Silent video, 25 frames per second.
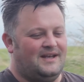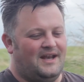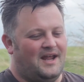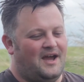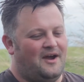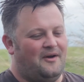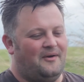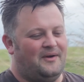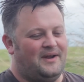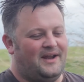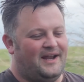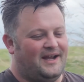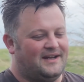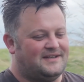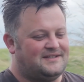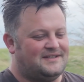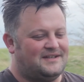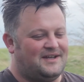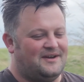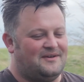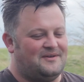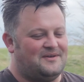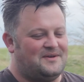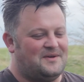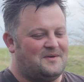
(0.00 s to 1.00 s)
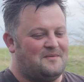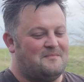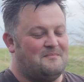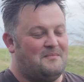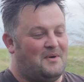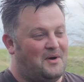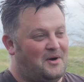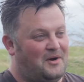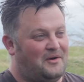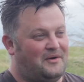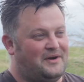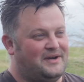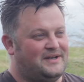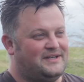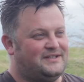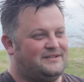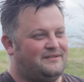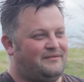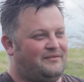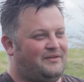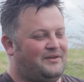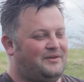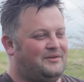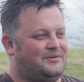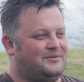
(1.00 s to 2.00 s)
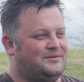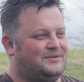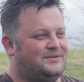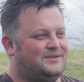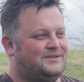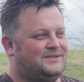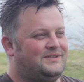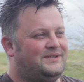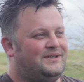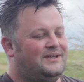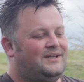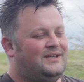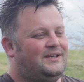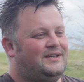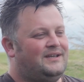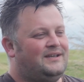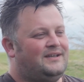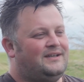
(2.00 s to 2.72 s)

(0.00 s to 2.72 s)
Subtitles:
Now we had to go and do more interviews,